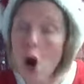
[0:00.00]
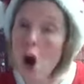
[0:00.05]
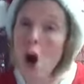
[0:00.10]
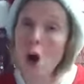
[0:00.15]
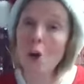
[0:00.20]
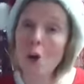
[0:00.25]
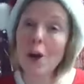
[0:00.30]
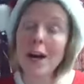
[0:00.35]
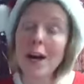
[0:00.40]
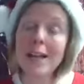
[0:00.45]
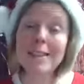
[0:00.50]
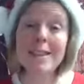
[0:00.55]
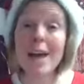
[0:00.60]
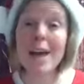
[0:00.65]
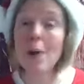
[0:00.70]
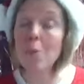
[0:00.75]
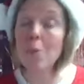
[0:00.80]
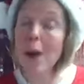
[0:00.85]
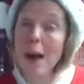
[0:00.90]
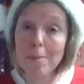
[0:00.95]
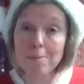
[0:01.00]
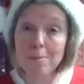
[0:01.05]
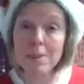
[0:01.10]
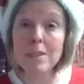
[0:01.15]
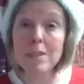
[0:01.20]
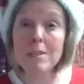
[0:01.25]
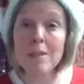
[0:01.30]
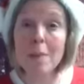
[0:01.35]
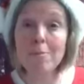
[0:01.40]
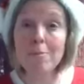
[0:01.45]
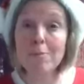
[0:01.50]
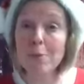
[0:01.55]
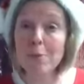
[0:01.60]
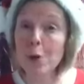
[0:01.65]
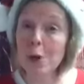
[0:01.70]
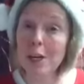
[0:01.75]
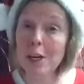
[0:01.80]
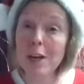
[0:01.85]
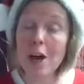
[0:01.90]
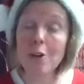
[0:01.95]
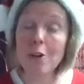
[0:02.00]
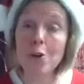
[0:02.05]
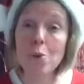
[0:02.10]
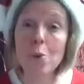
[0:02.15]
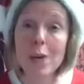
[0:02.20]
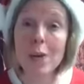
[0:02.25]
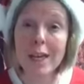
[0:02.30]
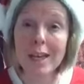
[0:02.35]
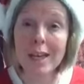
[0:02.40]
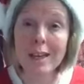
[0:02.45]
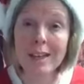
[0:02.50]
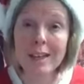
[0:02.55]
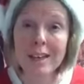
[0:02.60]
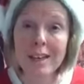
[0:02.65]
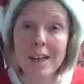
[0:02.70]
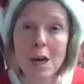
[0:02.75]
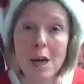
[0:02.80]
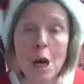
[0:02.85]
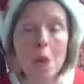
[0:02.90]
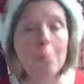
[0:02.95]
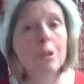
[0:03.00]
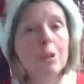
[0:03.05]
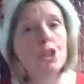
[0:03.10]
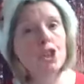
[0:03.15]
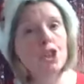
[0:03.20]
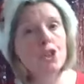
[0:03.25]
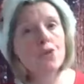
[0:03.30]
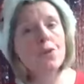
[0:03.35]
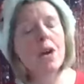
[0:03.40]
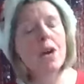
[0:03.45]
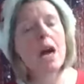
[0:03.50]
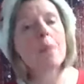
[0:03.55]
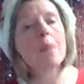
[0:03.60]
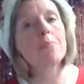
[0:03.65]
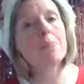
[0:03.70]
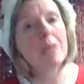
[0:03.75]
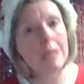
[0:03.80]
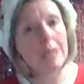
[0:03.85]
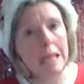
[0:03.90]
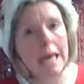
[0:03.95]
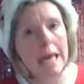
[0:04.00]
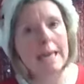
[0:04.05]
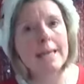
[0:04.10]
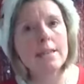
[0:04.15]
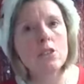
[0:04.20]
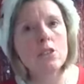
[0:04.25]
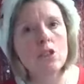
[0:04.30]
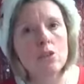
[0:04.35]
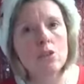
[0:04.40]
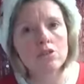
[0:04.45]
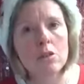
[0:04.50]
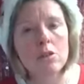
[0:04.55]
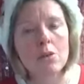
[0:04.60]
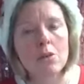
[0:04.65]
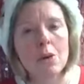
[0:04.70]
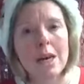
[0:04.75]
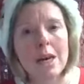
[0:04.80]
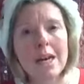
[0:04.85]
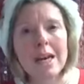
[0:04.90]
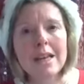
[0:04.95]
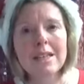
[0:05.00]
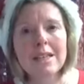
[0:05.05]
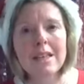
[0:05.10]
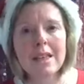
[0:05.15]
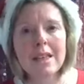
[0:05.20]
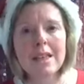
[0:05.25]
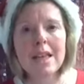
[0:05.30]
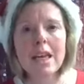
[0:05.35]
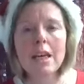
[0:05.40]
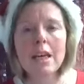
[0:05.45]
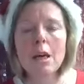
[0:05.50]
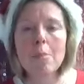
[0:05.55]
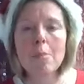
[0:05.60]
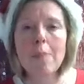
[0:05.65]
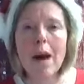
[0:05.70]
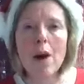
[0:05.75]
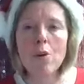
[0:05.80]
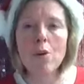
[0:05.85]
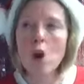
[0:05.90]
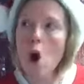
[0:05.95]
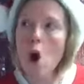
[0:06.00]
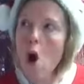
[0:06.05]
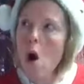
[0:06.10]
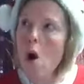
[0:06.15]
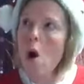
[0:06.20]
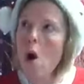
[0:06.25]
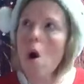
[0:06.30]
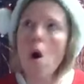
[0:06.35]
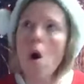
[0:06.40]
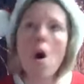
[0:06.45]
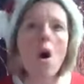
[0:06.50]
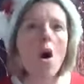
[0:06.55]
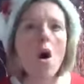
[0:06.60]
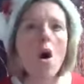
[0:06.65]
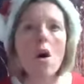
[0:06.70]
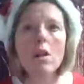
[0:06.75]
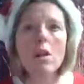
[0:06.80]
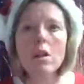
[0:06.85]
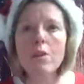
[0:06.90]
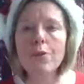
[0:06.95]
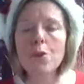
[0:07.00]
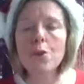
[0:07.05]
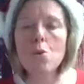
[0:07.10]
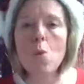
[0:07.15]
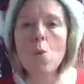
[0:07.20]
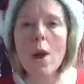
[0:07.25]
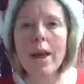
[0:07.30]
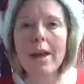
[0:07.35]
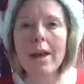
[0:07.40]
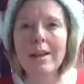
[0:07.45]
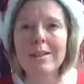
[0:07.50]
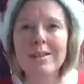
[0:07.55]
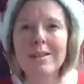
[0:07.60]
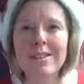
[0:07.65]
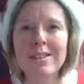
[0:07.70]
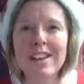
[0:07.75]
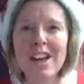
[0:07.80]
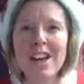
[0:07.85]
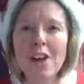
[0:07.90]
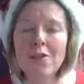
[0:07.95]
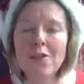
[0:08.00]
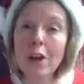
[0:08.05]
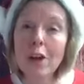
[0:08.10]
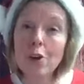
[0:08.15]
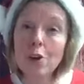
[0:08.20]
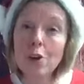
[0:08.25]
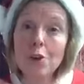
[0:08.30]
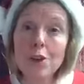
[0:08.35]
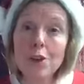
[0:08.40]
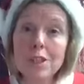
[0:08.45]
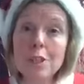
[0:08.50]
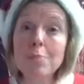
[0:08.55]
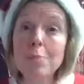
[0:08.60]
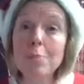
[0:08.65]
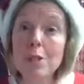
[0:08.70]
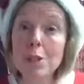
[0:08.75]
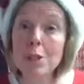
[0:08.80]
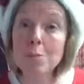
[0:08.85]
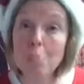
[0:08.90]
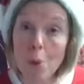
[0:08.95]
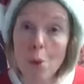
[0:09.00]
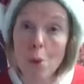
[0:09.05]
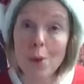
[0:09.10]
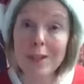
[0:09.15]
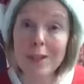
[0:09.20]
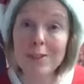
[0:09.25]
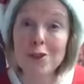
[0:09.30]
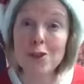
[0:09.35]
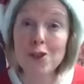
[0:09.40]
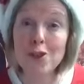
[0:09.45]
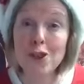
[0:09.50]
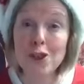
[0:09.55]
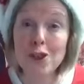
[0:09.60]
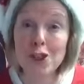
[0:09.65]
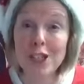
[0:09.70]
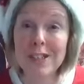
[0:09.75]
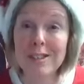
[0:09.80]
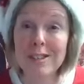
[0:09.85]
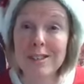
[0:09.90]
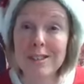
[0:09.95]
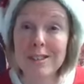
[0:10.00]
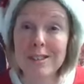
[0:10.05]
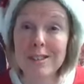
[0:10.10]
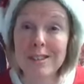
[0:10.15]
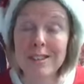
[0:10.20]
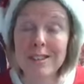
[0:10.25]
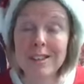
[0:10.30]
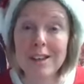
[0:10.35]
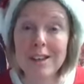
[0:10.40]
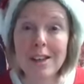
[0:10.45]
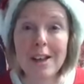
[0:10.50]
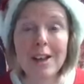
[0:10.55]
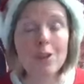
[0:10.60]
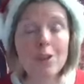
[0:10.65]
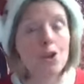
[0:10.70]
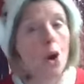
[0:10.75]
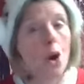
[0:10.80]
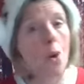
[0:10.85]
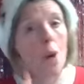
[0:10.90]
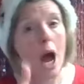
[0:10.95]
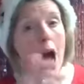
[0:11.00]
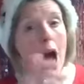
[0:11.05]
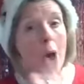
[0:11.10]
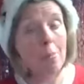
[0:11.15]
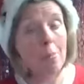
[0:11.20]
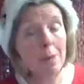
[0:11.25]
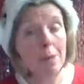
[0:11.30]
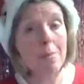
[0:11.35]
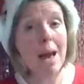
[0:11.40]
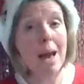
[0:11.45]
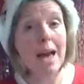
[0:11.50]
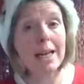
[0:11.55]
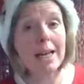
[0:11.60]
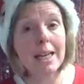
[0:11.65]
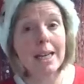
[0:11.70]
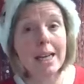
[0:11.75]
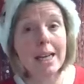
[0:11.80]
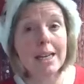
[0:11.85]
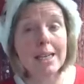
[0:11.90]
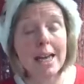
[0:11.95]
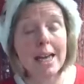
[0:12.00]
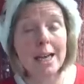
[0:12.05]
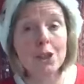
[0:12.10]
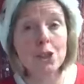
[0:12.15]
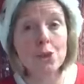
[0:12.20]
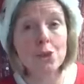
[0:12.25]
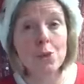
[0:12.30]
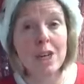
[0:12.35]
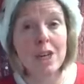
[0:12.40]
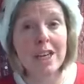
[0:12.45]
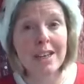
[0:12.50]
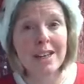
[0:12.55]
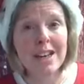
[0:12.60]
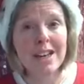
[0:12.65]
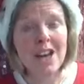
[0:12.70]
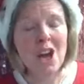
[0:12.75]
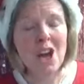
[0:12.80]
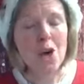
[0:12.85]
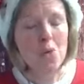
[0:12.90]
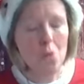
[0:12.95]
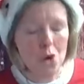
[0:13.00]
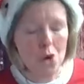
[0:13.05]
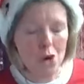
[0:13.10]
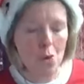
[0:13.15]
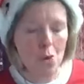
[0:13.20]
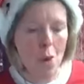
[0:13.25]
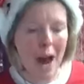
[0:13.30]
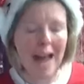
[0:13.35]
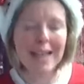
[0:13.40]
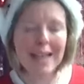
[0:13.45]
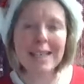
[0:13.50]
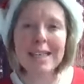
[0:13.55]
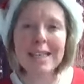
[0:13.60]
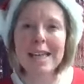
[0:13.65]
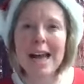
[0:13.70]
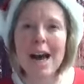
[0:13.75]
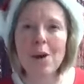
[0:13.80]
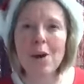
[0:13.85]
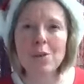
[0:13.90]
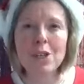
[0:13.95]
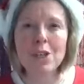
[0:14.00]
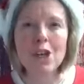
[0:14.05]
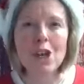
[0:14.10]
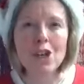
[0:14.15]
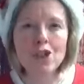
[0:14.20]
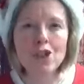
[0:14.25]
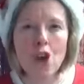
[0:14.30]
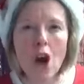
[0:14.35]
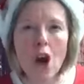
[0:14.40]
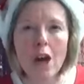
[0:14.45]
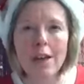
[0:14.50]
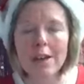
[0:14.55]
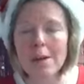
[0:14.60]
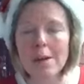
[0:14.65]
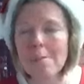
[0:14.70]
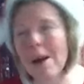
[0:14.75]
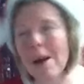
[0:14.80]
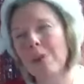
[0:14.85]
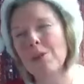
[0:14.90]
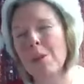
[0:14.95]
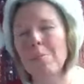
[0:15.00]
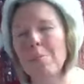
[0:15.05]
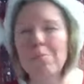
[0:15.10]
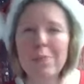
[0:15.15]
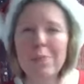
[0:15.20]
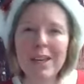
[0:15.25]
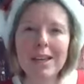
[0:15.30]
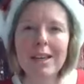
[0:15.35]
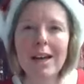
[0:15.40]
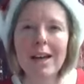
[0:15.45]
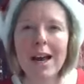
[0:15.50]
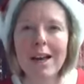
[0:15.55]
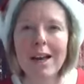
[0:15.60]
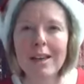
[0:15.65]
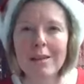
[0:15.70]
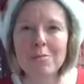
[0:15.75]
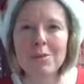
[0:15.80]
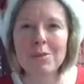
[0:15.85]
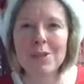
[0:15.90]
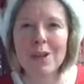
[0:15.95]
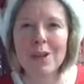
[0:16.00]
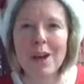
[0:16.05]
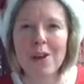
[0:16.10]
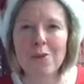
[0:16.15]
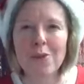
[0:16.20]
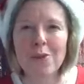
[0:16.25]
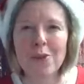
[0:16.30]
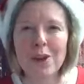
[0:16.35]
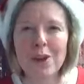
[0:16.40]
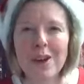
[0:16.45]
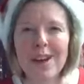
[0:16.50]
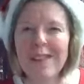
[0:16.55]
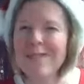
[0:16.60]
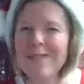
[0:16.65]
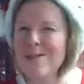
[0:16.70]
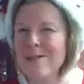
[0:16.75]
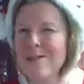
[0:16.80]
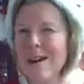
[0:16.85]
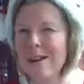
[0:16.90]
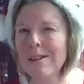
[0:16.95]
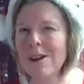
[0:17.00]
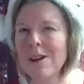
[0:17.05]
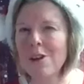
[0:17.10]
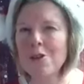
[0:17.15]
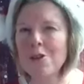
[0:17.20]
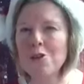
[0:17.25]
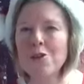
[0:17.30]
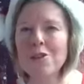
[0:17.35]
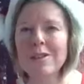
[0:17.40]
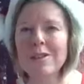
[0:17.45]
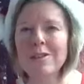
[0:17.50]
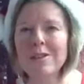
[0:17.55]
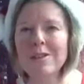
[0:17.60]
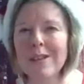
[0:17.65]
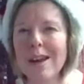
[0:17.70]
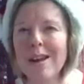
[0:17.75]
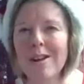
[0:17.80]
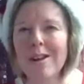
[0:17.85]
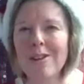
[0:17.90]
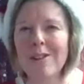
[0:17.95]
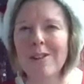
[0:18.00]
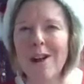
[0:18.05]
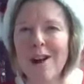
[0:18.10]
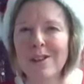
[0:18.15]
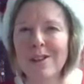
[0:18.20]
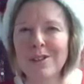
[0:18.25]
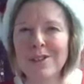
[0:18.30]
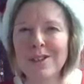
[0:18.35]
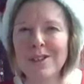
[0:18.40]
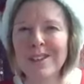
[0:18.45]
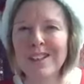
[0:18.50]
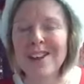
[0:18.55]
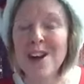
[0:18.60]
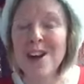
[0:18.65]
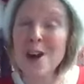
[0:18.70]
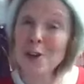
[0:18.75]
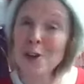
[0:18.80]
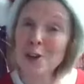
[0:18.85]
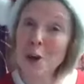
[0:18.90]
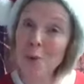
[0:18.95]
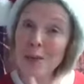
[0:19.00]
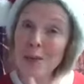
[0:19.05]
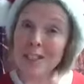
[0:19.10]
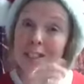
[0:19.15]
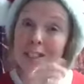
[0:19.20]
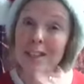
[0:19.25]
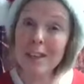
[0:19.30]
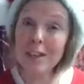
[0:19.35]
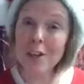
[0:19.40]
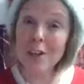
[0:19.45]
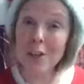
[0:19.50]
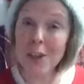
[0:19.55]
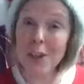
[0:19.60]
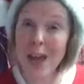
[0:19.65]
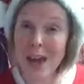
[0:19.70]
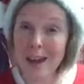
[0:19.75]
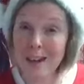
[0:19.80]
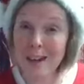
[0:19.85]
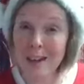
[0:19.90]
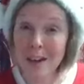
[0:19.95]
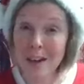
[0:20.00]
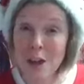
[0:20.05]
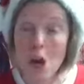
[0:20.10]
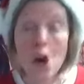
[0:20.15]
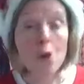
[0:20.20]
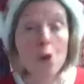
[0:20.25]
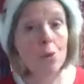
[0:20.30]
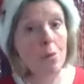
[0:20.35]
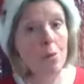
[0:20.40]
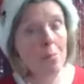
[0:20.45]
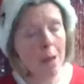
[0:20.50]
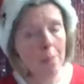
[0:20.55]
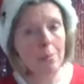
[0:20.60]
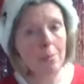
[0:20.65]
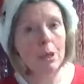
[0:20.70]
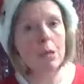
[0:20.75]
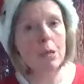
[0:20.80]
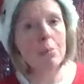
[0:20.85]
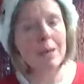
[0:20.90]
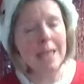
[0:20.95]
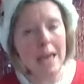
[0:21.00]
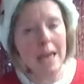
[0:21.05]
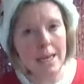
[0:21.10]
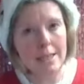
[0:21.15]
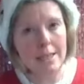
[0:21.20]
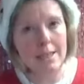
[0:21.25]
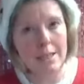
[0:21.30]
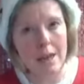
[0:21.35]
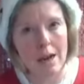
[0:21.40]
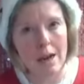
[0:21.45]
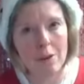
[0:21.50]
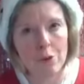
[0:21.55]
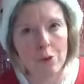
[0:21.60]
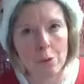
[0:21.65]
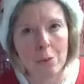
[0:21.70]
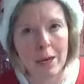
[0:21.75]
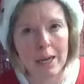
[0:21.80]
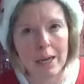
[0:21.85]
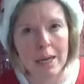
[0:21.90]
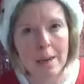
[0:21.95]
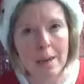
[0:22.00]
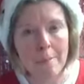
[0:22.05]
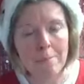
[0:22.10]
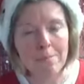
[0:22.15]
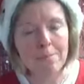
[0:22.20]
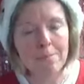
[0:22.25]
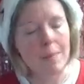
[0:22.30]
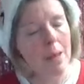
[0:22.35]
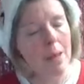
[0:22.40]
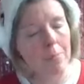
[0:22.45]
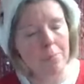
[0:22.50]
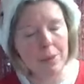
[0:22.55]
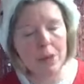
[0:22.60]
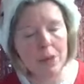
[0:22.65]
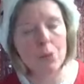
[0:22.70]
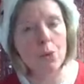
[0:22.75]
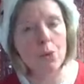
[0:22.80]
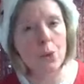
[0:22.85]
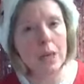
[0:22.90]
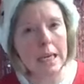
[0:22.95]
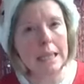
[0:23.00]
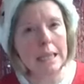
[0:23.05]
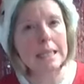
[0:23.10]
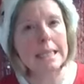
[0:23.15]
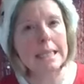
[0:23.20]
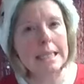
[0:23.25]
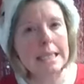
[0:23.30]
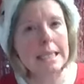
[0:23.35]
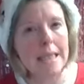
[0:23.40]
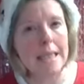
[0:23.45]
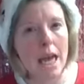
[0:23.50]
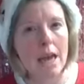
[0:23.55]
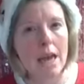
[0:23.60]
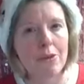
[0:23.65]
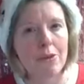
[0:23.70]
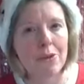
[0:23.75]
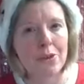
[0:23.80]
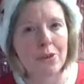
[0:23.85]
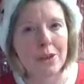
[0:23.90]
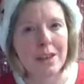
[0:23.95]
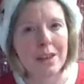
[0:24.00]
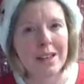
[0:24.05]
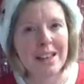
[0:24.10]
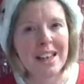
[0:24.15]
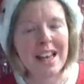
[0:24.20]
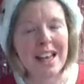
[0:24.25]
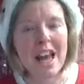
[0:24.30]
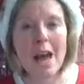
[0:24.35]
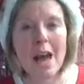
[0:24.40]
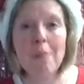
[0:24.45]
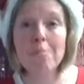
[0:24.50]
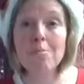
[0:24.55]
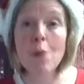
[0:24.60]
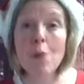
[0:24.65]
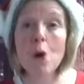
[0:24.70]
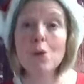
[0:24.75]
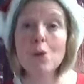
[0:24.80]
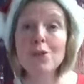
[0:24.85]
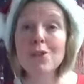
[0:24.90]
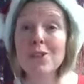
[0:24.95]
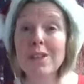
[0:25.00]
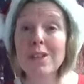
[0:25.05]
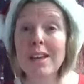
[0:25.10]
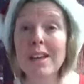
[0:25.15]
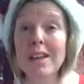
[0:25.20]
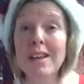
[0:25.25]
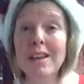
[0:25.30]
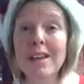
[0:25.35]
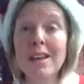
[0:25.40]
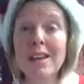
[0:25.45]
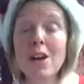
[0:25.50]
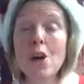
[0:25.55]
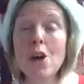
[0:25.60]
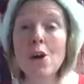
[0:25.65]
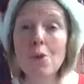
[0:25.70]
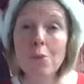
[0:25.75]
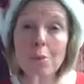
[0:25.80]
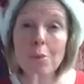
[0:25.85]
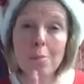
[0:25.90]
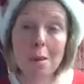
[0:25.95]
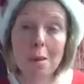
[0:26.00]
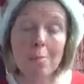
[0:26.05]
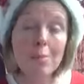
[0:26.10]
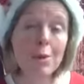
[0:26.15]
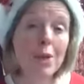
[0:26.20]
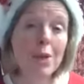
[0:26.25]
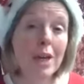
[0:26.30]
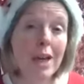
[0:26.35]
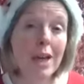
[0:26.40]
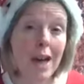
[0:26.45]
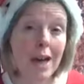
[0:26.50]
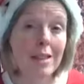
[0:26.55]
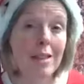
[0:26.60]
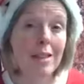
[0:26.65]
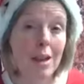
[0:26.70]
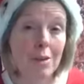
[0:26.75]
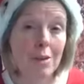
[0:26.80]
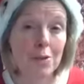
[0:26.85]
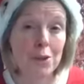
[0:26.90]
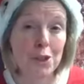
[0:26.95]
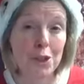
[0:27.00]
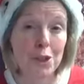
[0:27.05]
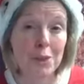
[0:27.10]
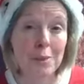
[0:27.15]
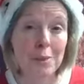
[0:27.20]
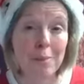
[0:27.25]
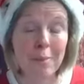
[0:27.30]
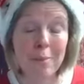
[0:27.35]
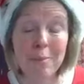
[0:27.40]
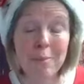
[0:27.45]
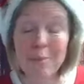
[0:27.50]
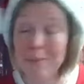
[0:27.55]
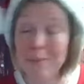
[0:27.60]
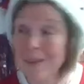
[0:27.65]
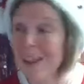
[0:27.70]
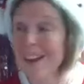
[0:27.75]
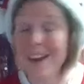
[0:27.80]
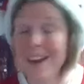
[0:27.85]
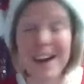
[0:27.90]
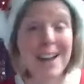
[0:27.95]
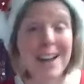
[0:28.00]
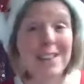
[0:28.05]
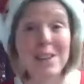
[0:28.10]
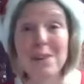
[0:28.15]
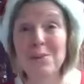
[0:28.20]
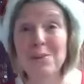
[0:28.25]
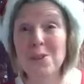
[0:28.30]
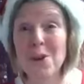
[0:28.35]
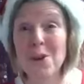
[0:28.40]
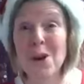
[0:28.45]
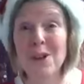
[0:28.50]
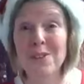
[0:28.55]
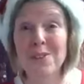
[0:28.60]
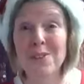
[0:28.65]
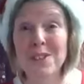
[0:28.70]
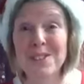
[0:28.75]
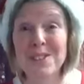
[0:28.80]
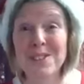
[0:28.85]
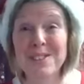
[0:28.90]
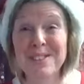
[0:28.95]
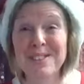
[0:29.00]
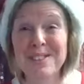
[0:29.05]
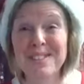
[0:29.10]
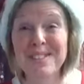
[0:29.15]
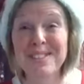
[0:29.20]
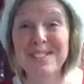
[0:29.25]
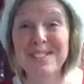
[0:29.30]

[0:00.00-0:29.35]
All right, that wraps us up for another week. But you've got plenty to do to think about all of the ways that Christmas points to Jesus. So I'll be back again next week. We'll wind it out talking about the big guy himself none other than Santa Claus. So until then, remember to be nice to everybody and be really safe. And mostly, remember that God loves you and God loves all of us.